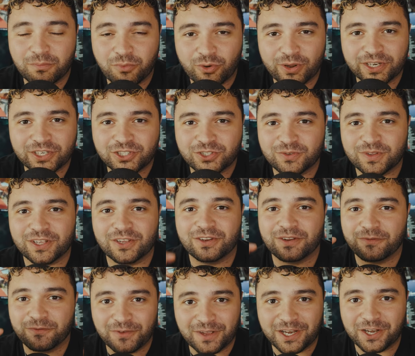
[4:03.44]
point and shoot that you
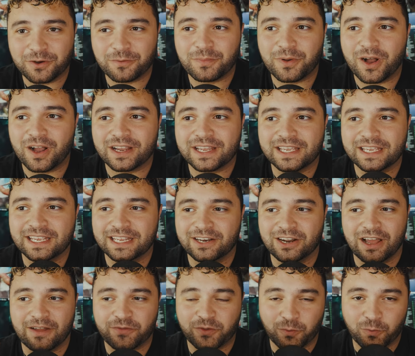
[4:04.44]
can fit in your pocket and
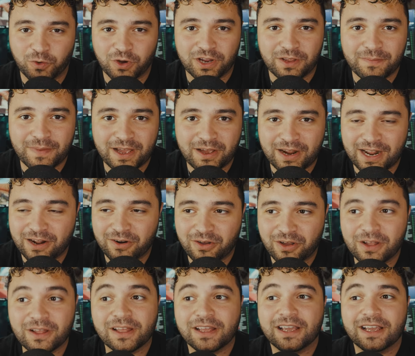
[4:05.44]
not have to worry about at
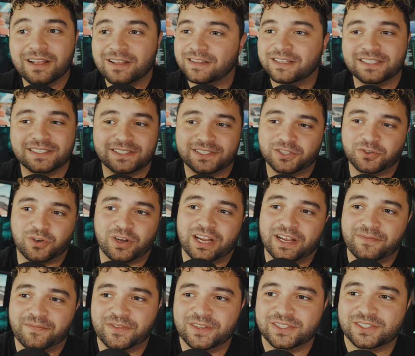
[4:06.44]
all, this is a
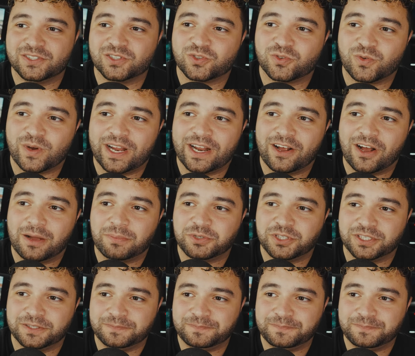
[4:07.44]
great, this is a great option.